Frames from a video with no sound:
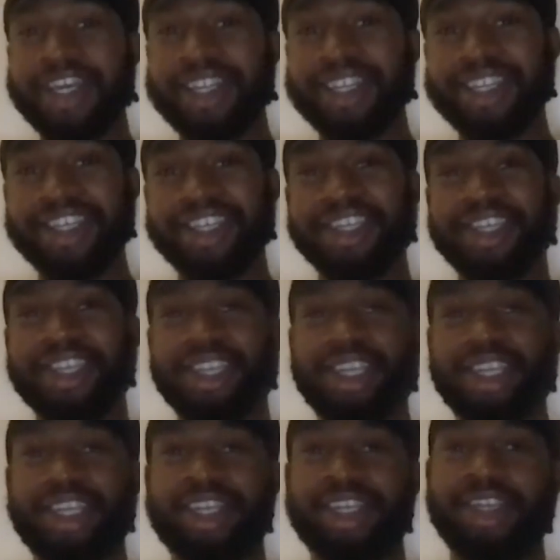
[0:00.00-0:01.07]
true.
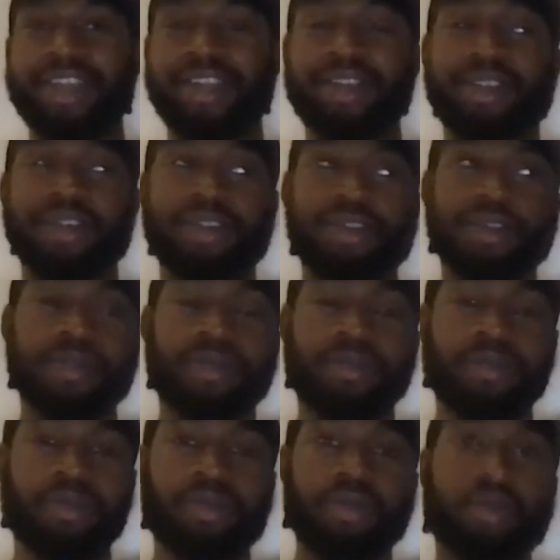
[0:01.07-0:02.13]
Like, and you
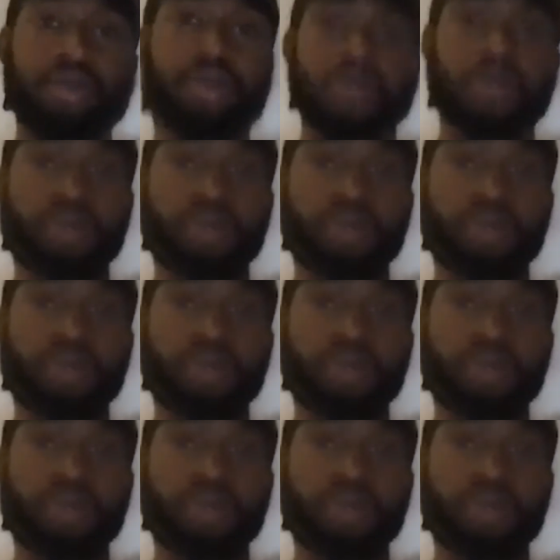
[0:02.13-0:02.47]
see it